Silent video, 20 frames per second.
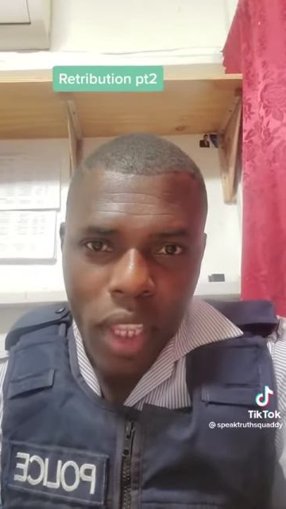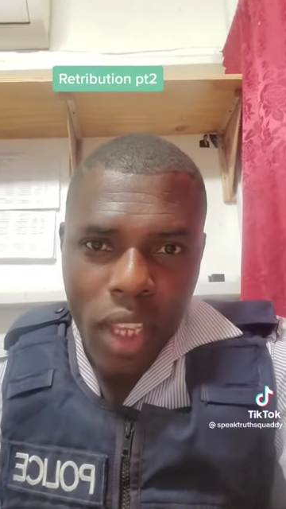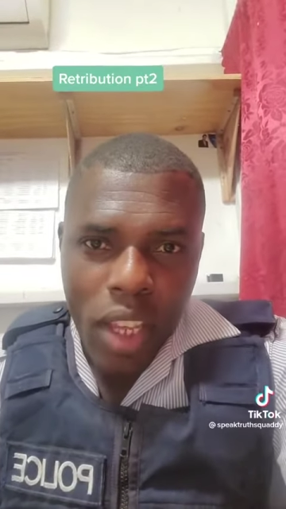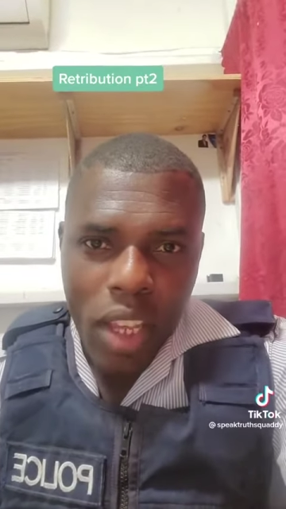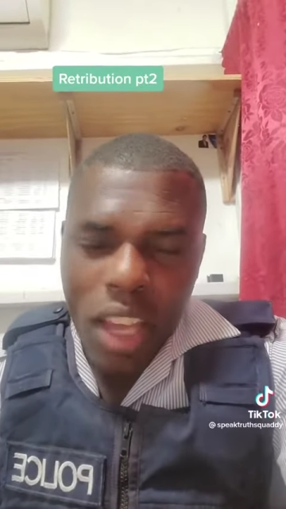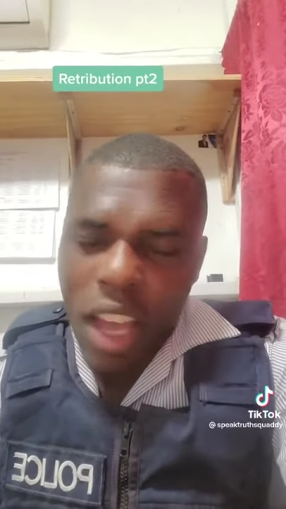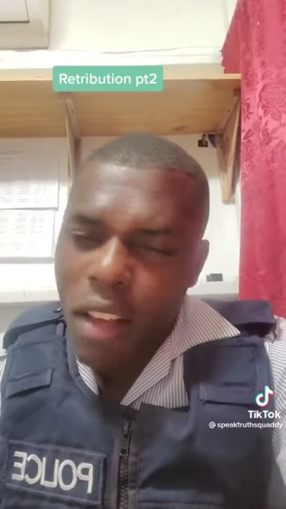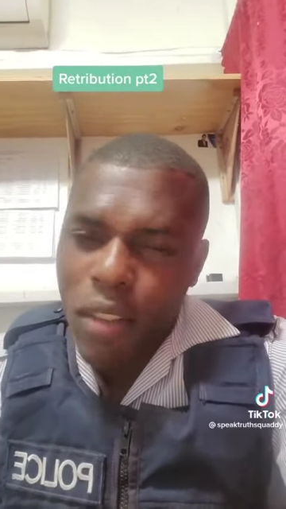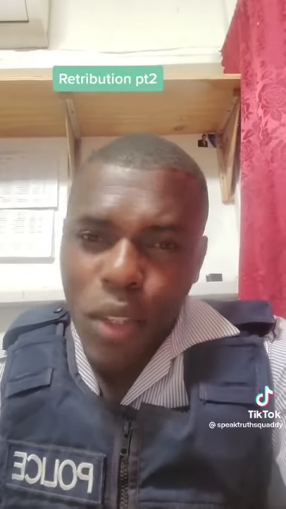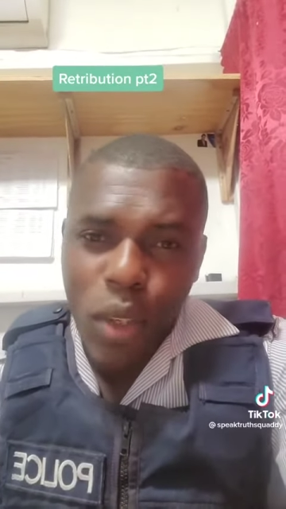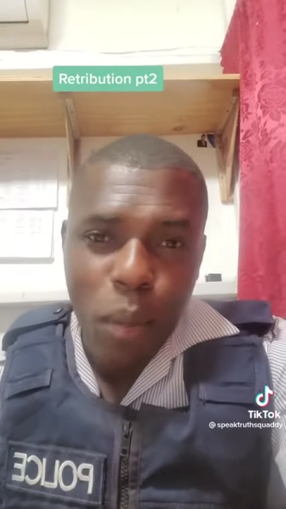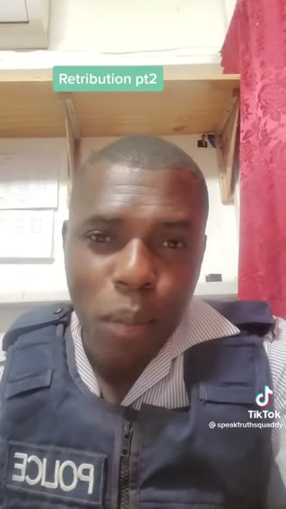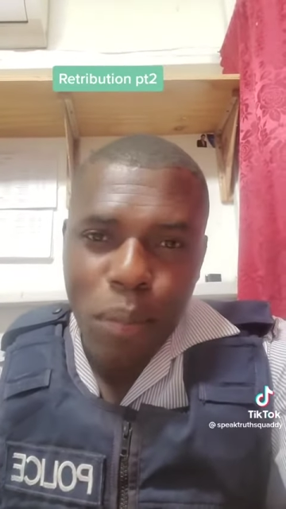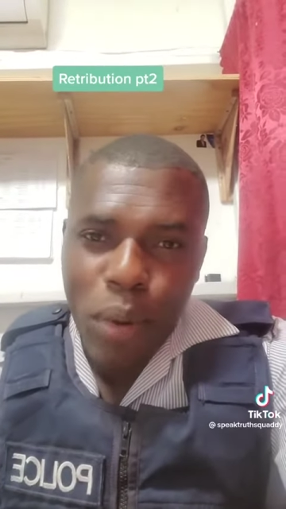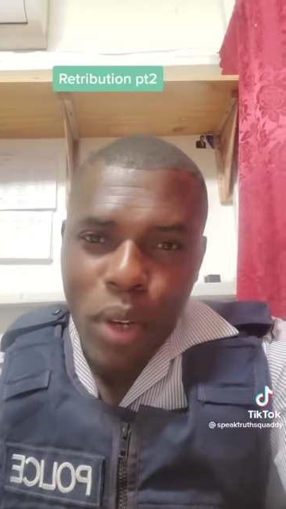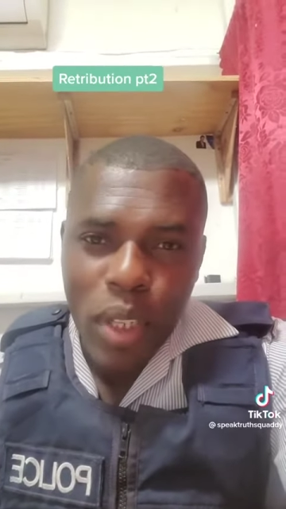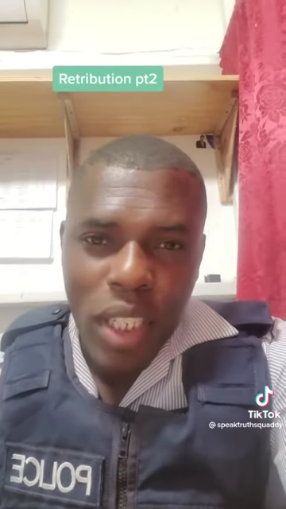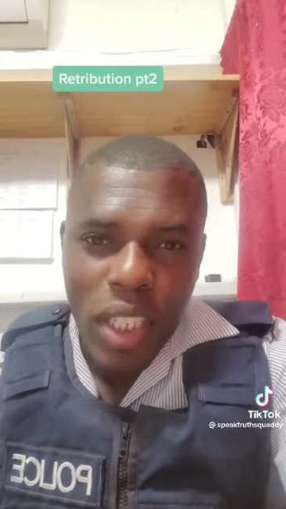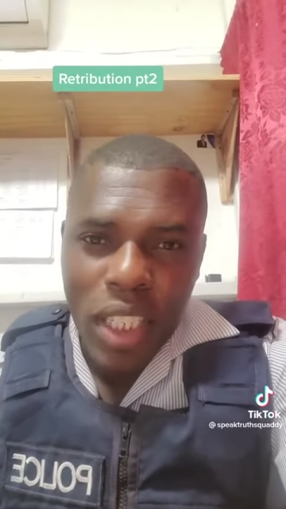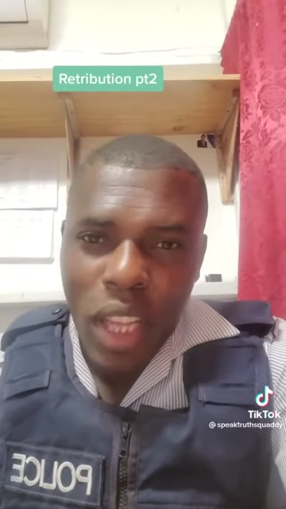You have some
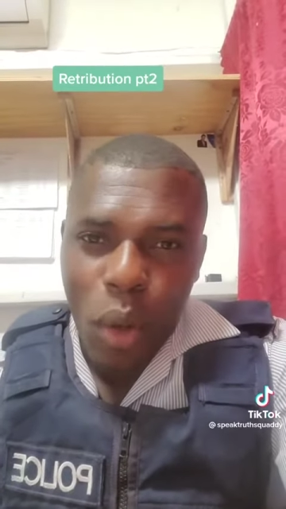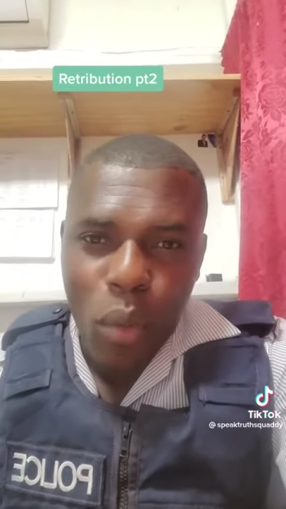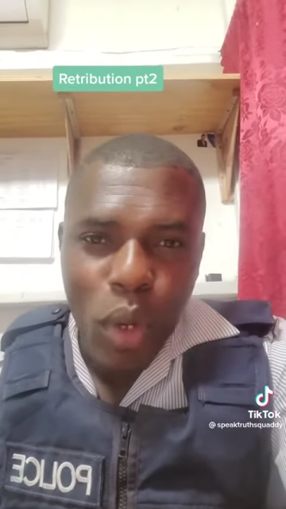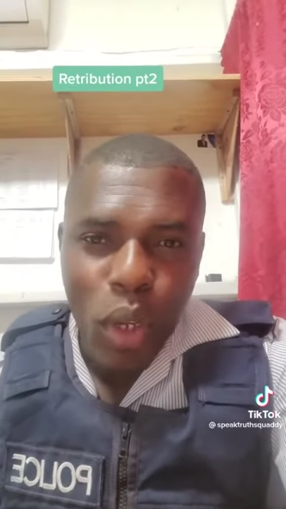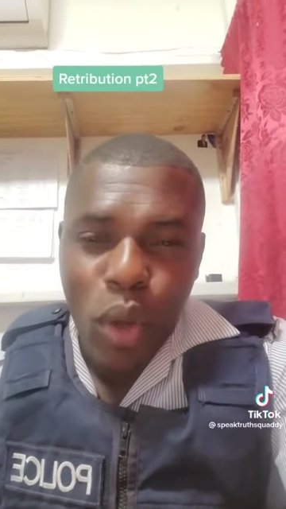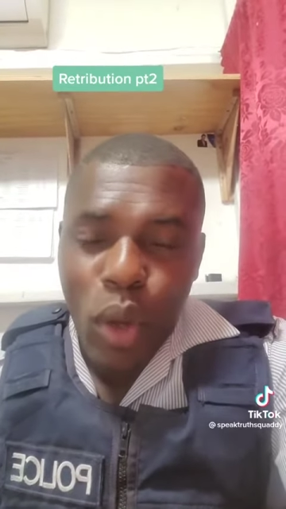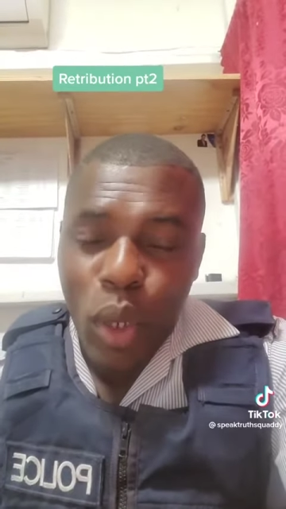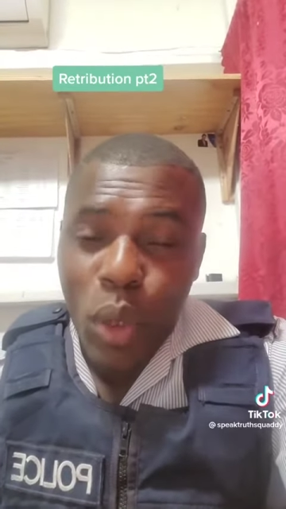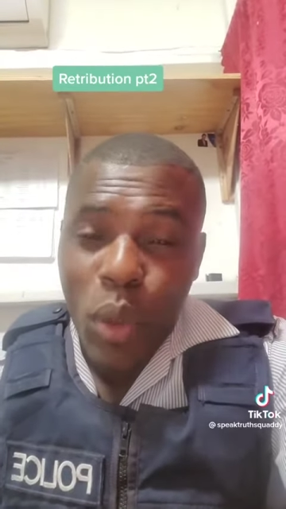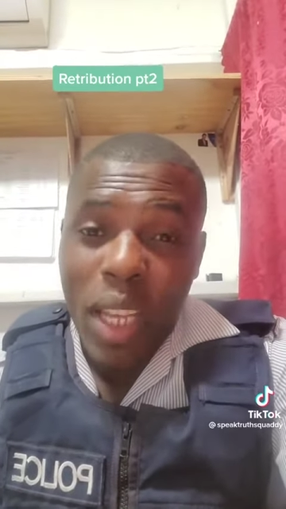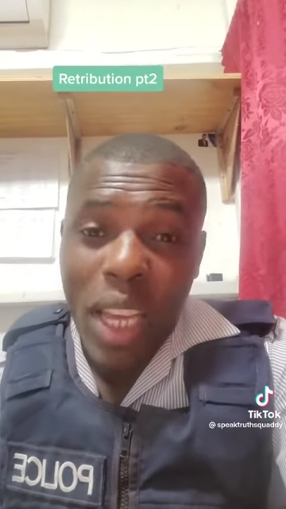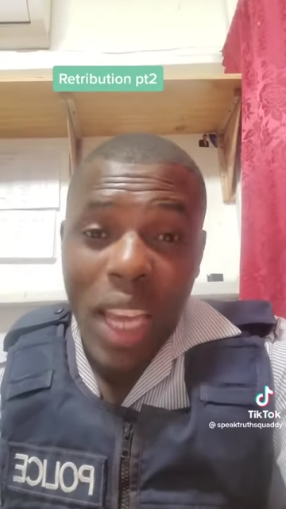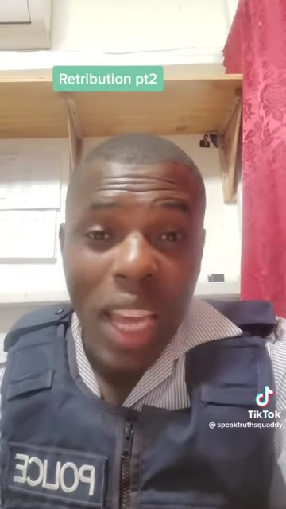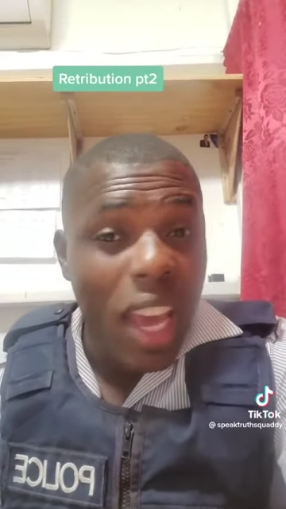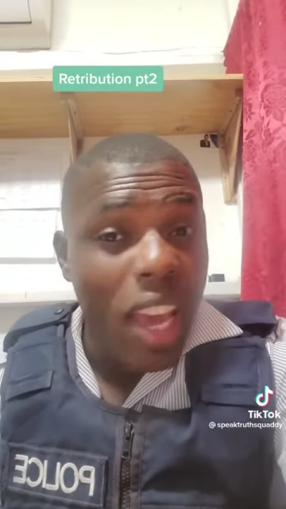persons that will go to the